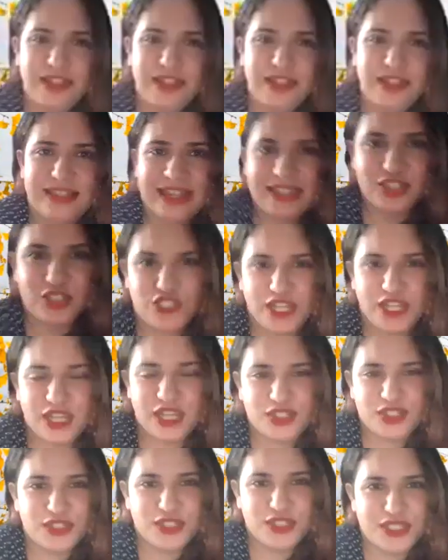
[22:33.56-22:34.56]
that has
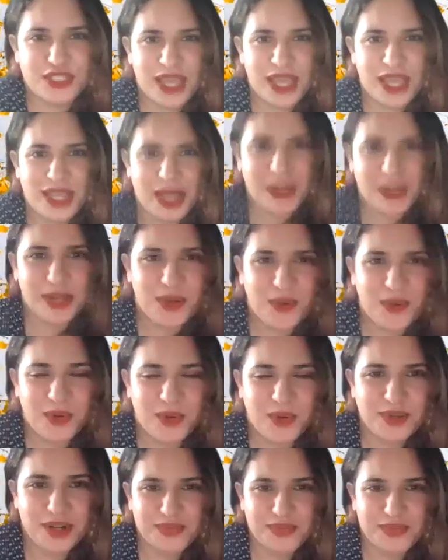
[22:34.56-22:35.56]
changed as I've gotten
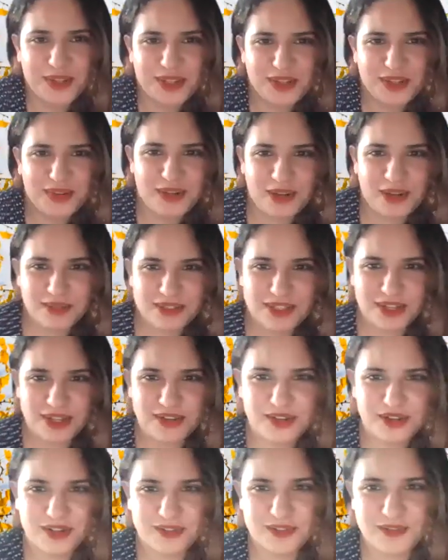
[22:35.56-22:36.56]
older. I feel like when I was
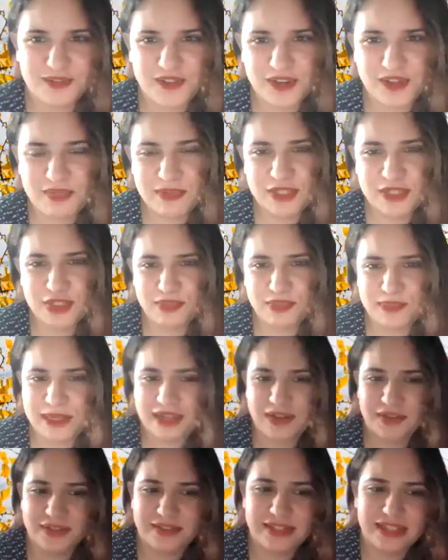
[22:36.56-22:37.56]
younger, it was very much
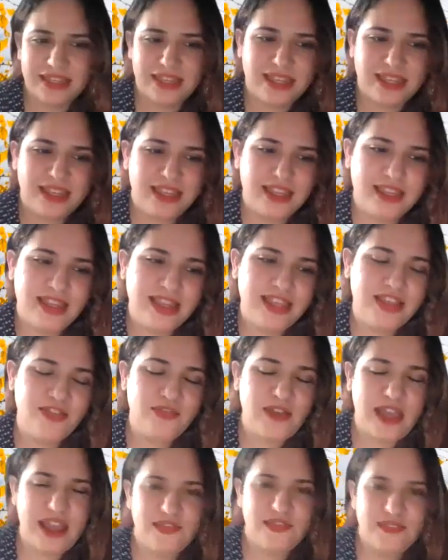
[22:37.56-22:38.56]
about, if
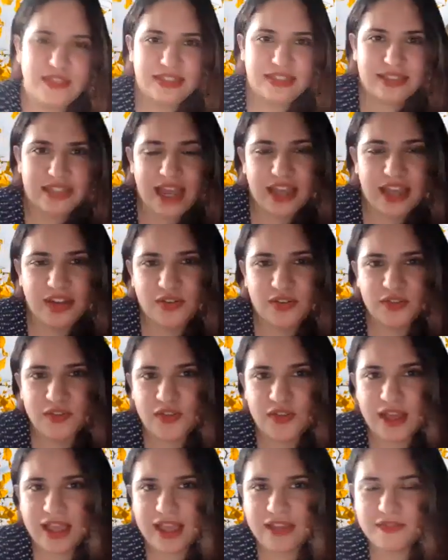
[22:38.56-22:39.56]
I have this title,
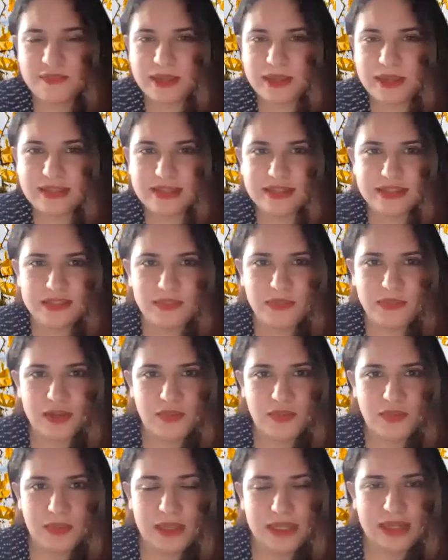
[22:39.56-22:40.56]
if I have made this amount
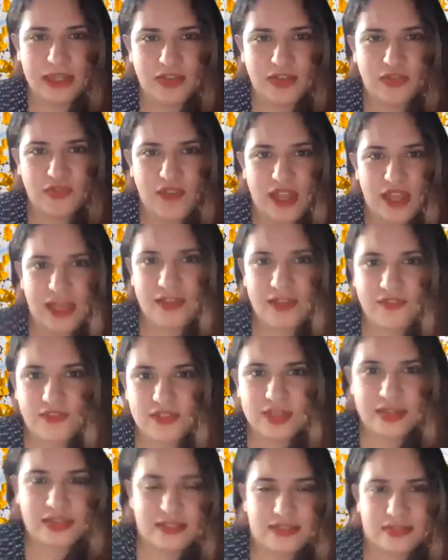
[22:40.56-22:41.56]
of money, if I have
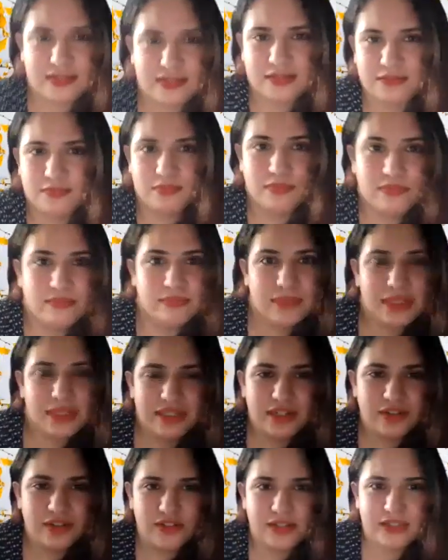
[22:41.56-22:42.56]
this
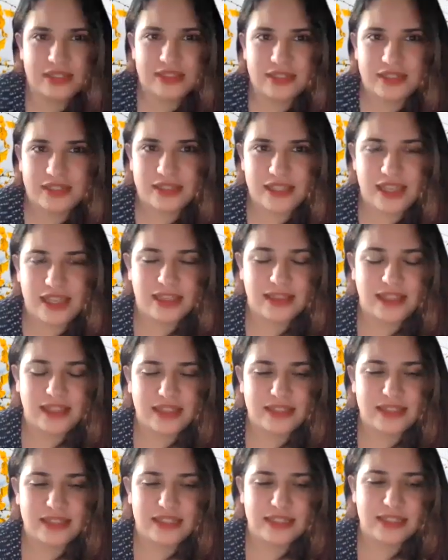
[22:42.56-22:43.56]
materialistic thing,
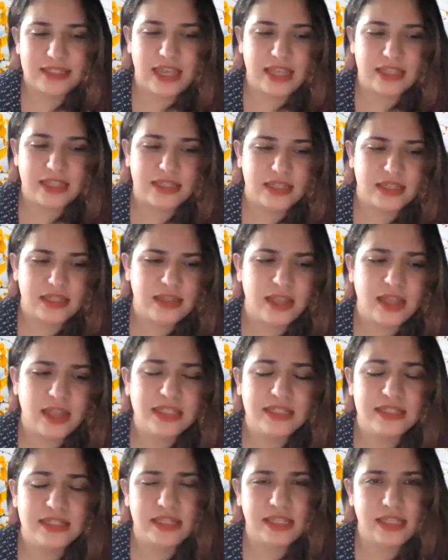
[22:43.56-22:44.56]
that's success. And not
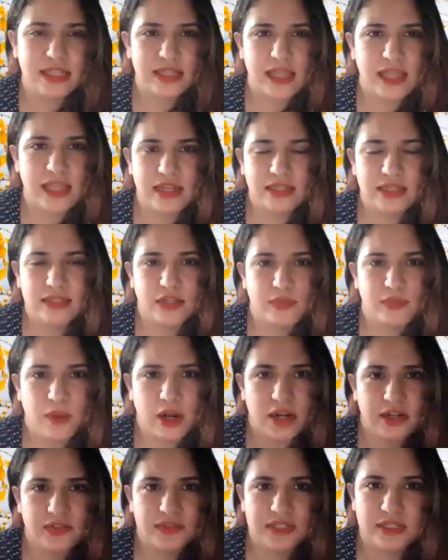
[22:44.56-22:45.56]
to say that that isn't a
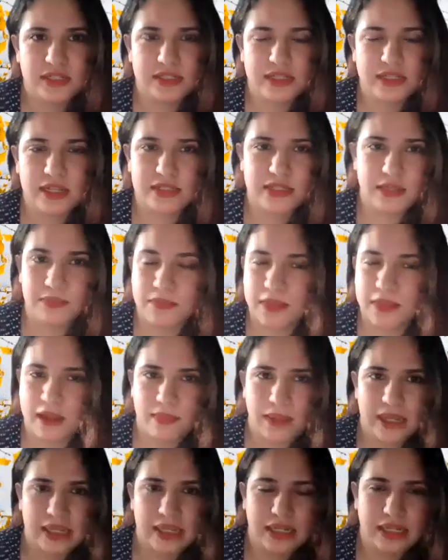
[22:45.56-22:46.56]
part of success. I'm
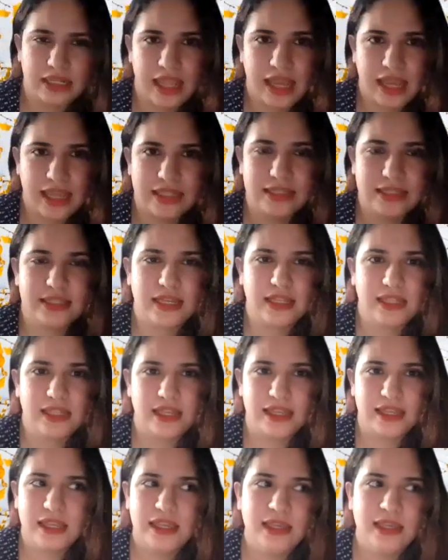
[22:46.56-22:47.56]
not going to lie and say
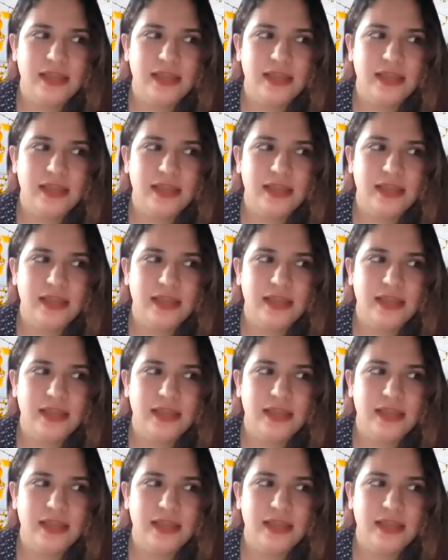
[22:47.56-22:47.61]
like